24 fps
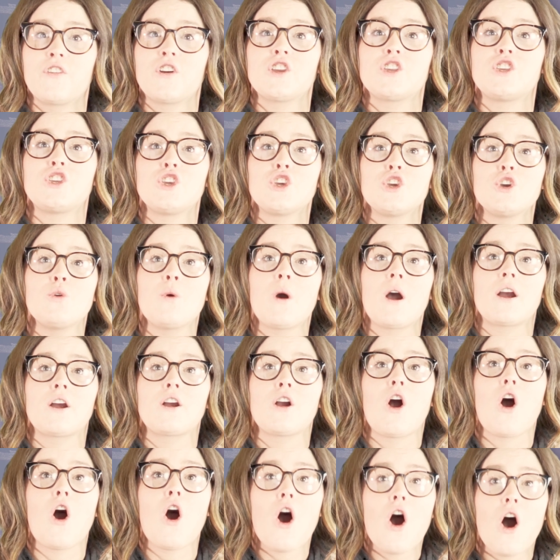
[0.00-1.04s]
"For you
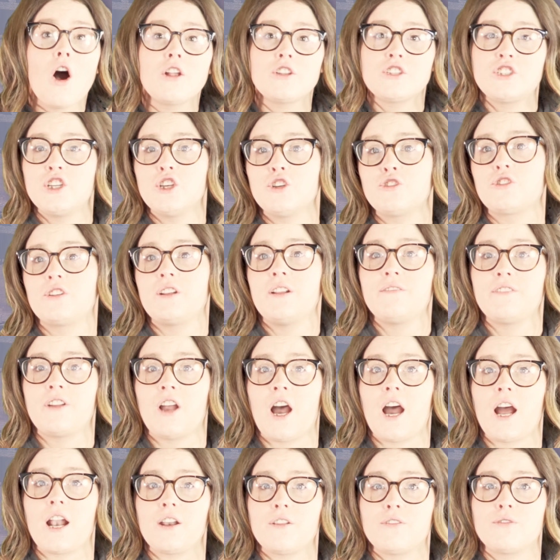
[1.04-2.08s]
are all children of
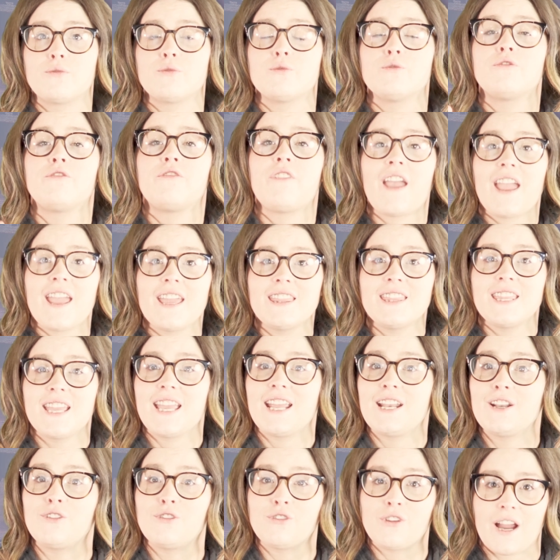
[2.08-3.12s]
God through faith
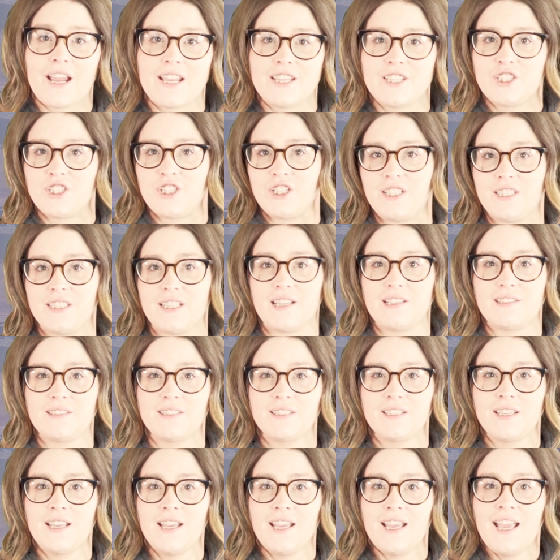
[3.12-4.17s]
in Christ
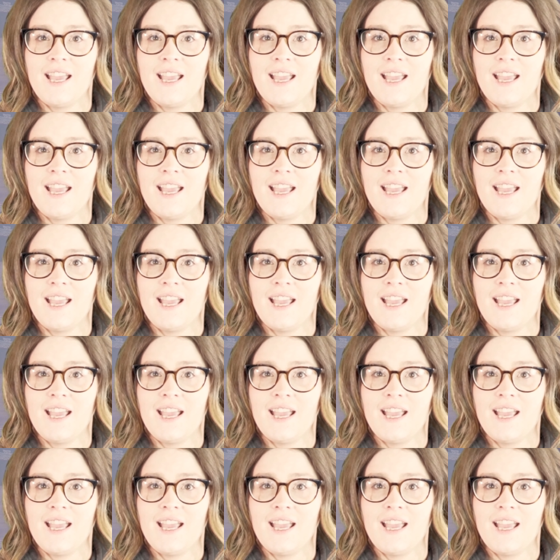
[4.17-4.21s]
Jesus."